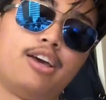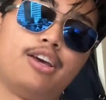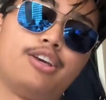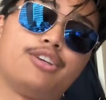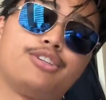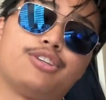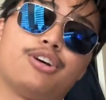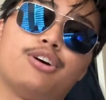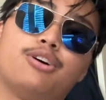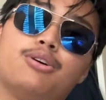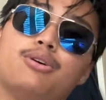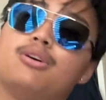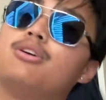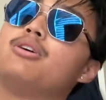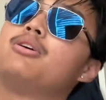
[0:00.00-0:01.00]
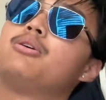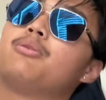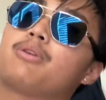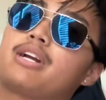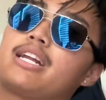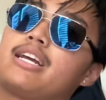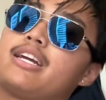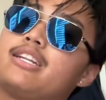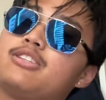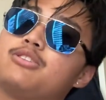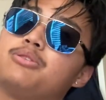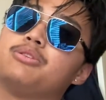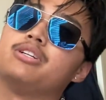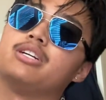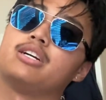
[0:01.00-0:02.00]
So we're gonna get
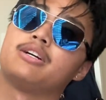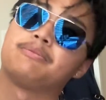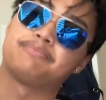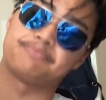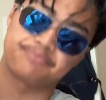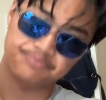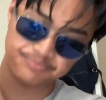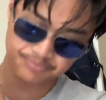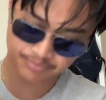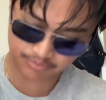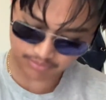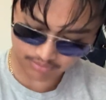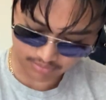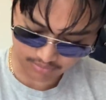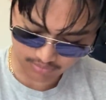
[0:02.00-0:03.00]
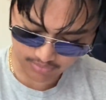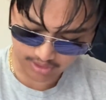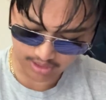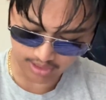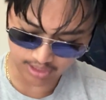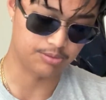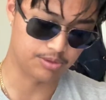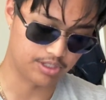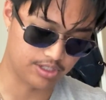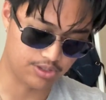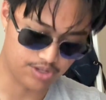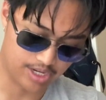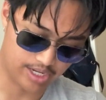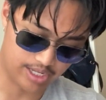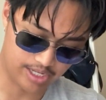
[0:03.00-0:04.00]
into it, and we're gonna
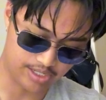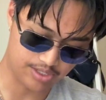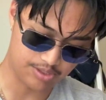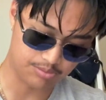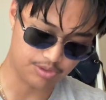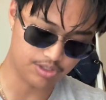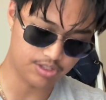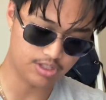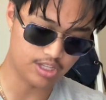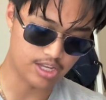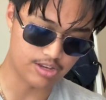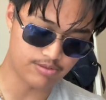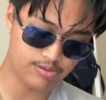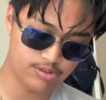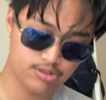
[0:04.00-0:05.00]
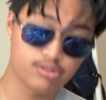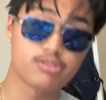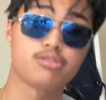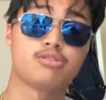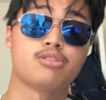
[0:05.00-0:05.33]
try to hit some good lifts.